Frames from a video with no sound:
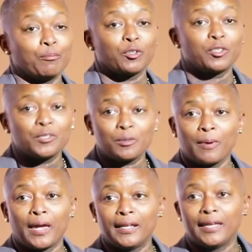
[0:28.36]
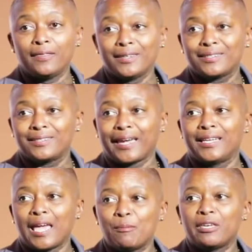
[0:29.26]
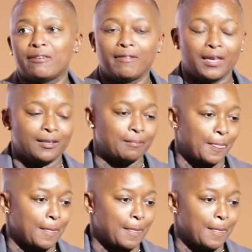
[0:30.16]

and participate in this dynamic event.